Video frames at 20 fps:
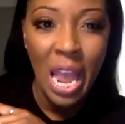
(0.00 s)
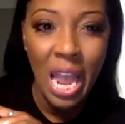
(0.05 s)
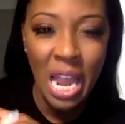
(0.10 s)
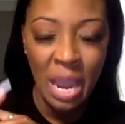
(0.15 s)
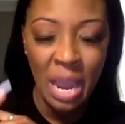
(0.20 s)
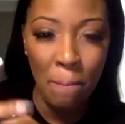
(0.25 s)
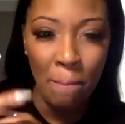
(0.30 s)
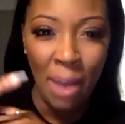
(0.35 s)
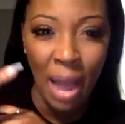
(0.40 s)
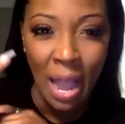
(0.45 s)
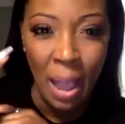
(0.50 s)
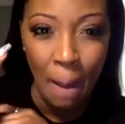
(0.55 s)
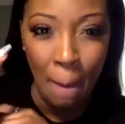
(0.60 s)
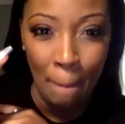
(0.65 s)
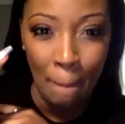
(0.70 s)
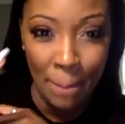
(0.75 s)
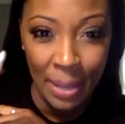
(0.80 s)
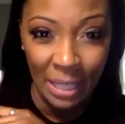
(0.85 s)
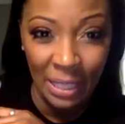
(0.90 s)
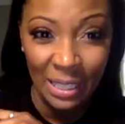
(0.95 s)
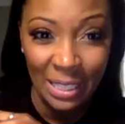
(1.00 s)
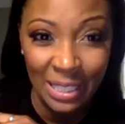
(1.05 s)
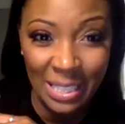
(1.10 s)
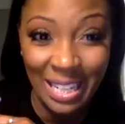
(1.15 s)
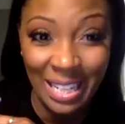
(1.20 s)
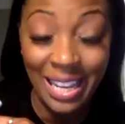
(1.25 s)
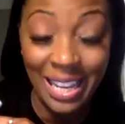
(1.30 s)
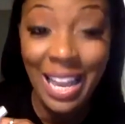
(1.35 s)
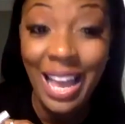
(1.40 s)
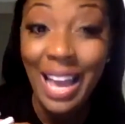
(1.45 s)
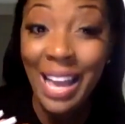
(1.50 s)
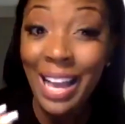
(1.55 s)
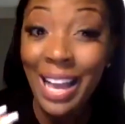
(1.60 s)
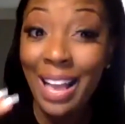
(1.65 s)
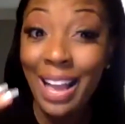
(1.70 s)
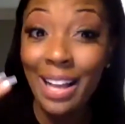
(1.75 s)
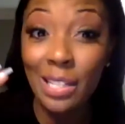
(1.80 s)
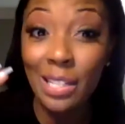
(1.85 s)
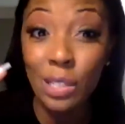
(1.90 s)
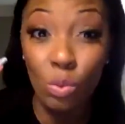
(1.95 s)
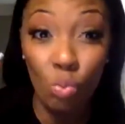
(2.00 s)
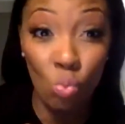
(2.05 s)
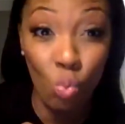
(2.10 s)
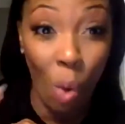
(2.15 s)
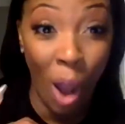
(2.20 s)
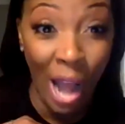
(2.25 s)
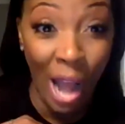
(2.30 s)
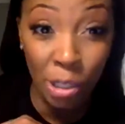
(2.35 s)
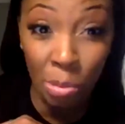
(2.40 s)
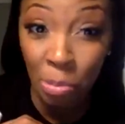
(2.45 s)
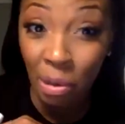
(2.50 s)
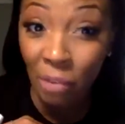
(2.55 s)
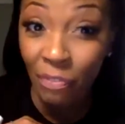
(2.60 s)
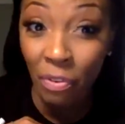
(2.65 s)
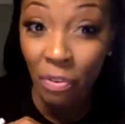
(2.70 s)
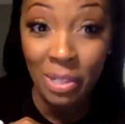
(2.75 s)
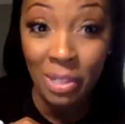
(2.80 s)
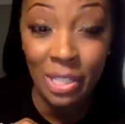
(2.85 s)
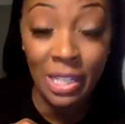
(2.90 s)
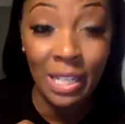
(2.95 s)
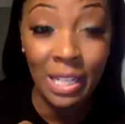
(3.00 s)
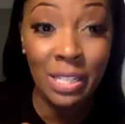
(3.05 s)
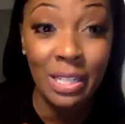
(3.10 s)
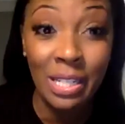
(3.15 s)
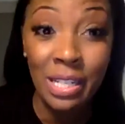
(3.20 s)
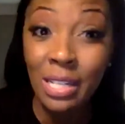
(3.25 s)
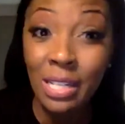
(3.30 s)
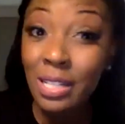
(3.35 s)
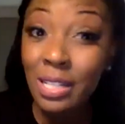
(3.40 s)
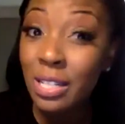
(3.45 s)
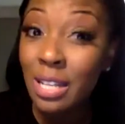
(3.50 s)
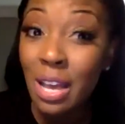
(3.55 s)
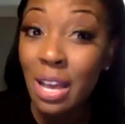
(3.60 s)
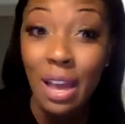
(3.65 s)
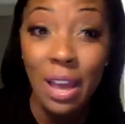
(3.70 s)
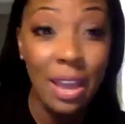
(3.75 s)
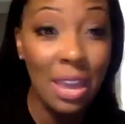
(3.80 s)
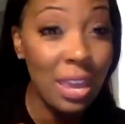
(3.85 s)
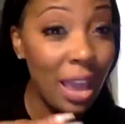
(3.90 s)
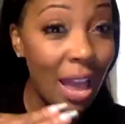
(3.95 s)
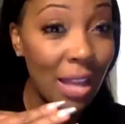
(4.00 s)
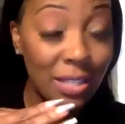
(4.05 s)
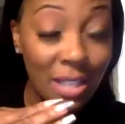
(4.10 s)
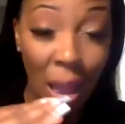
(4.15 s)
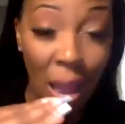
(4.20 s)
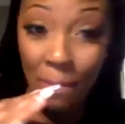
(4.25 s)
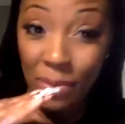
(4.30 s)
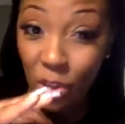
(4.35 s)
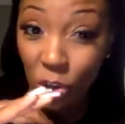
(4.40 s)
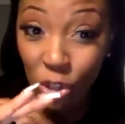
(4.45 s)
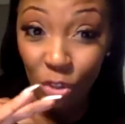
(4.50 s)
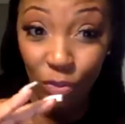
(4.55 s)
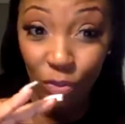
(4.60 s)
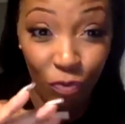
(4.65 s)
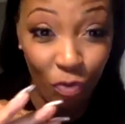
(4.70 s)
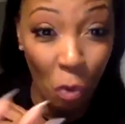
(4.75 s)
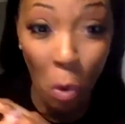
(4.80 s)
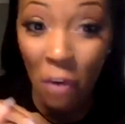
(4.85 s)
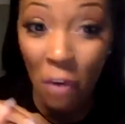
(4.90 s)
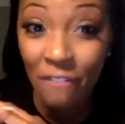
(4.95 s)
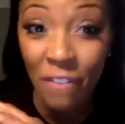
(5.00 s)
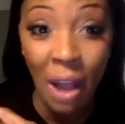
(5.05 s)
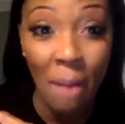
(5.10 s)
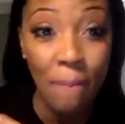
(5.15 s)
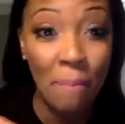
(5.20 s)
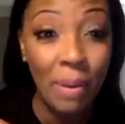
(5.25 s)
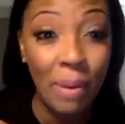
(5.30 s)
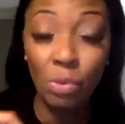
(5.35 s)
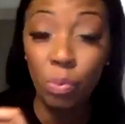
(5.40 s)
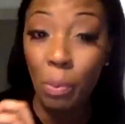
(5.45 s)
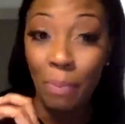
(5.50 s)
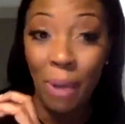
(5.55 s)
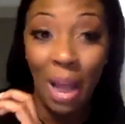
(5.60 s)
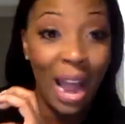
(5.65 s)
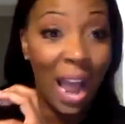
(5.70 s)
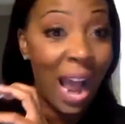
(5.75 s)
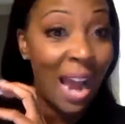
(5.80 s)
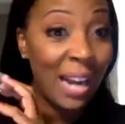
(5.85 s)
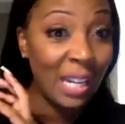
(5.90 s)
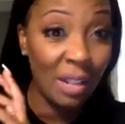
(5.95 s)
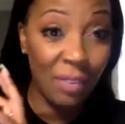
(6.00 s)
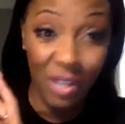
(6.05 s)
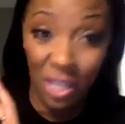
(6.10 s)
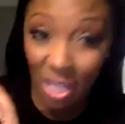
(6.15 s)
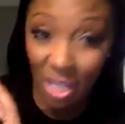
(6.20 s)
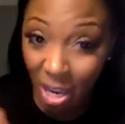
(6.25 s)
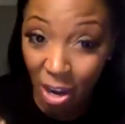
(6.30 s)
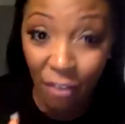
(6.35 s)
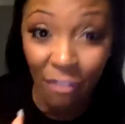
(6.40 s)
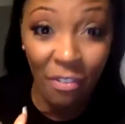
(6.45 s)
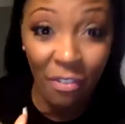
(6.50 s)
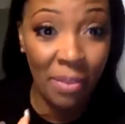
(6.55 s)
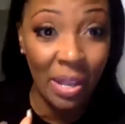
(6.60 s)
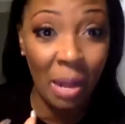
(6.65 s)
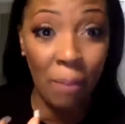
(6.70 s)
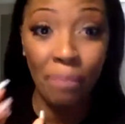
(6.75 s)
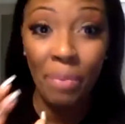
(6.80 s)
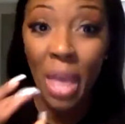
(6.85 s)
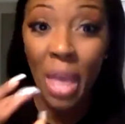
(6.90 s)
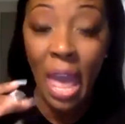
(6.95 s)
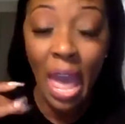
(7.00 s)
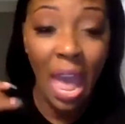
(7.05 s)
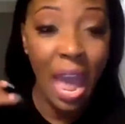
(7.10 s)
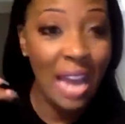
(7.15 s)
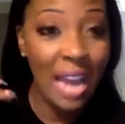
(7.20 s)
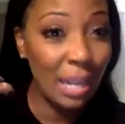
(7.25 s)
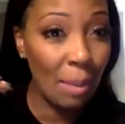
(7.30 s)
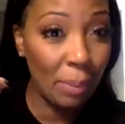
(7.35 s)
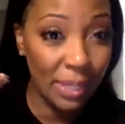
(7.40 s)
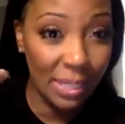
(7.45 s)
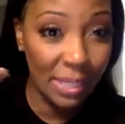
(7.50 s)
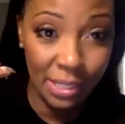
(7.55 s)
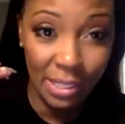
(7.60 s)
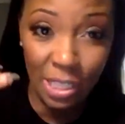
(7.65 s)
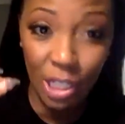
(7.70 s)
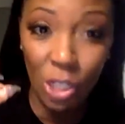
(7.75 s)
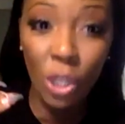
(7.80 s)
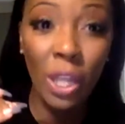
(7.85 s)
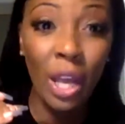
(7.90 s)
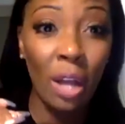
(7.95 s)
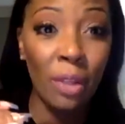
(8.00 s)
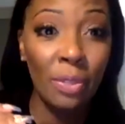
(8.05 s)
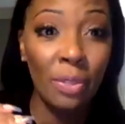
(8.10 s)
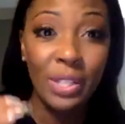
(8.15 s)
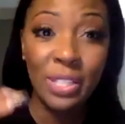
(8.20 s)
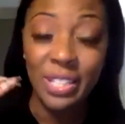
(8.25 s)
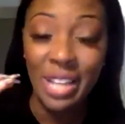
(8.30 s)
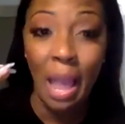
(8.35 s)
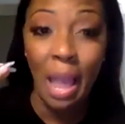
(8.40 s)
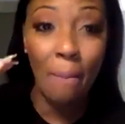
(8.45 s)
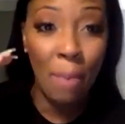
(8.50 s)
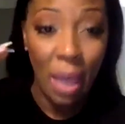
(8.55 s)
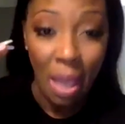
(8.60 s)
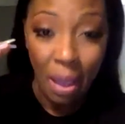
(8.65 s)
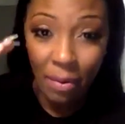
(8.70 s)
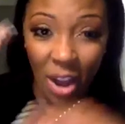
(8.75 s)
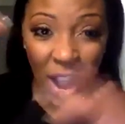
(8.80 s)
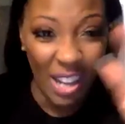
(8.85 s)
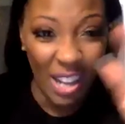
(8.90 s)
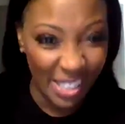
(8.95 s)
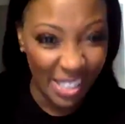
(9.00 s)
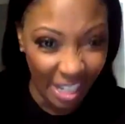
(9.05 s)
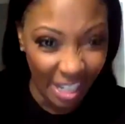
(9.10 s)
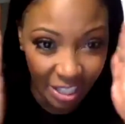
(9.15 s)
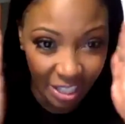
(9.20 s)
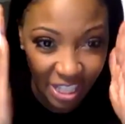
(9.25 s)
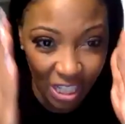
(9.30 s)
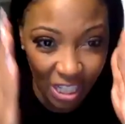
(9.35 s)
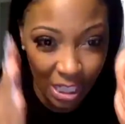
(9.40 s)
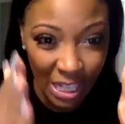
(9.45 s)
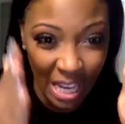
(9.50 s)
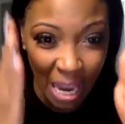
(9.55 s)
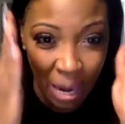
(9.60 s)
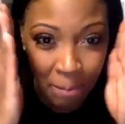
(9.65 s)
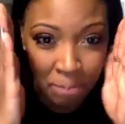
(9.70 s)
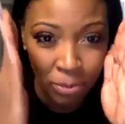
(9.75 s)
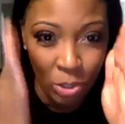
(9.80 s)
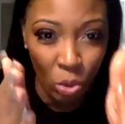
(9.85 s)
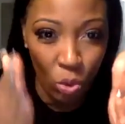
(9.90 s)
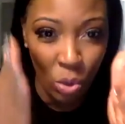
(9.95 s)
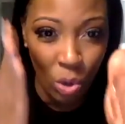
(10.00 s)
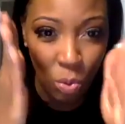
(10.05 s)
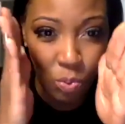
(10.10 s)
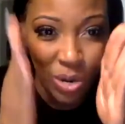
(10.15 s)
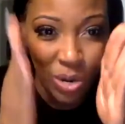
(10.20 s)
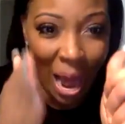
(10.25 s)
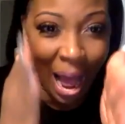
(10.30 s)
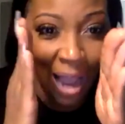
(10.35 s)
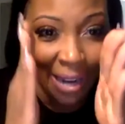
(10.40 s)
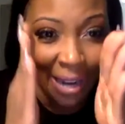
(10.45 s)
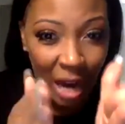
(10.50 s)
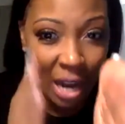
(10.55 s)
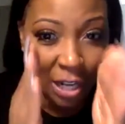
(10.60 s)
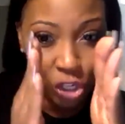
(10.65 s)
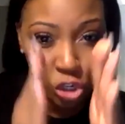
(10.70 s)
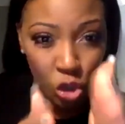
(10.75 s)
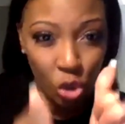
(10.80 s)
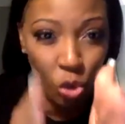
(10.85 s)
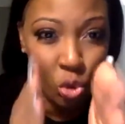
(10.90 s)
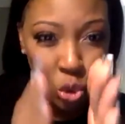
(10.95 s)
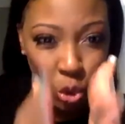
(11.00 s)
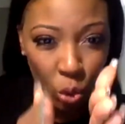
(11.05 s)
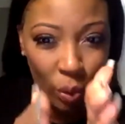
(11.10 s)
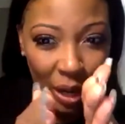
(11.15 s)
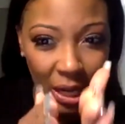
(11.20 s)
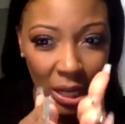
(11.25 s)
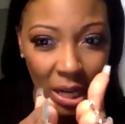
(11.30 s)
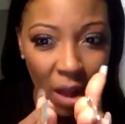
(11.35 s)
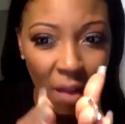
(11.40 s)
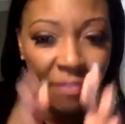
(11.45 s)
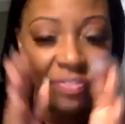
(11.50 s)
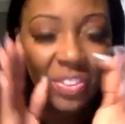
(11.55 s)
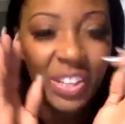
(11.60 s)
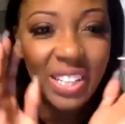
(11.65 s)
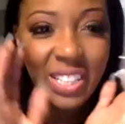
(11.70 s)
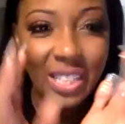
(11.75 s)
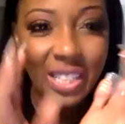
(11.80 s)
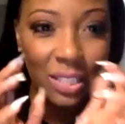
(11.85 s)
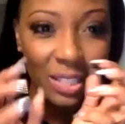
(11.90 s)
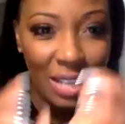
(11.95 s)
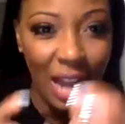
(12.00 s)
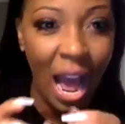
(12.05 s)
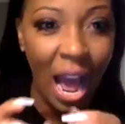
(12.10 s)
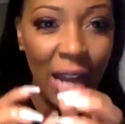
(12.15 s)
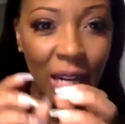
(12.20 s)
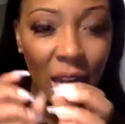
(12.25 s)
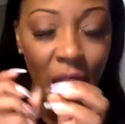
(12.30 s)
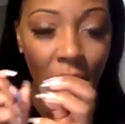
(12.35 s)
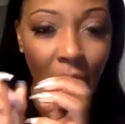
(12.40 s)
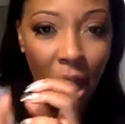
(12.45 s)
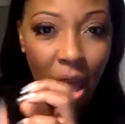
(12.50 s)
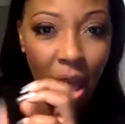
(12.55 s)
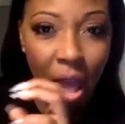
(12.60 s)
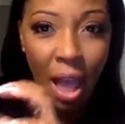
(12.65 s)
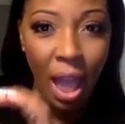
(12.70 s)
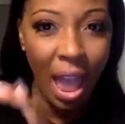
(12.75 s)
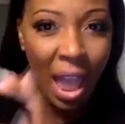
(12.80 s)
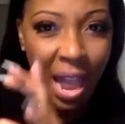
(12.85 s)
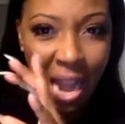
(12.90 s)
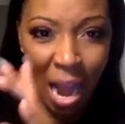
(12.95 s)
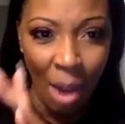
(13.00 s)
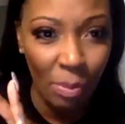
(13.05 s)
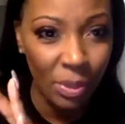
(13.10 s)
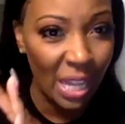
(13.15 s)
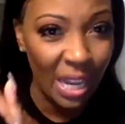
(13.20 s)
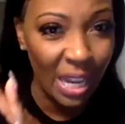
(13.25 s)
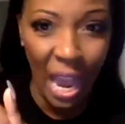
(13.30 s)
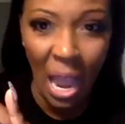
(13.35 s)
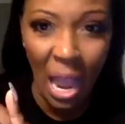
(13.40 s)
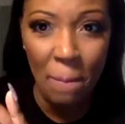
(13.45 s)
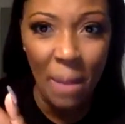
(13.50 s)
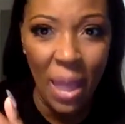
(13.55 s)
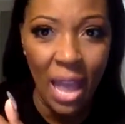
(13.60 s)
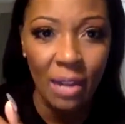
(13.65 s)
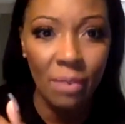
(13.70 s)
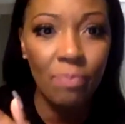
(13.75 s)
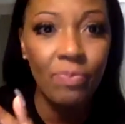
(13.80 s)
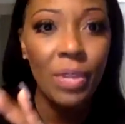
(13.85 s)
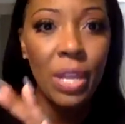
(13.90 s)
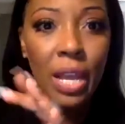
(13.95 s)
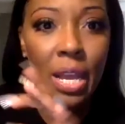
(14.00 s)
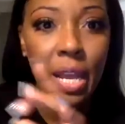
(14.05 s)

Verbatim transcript: in my ability. He has watched me from a distance. He has, I mean, there's four and five months went by. I didn't even hear from him. And he was still on the same. God said, keep doing what I got you doing. This is not, and I was like, Amen.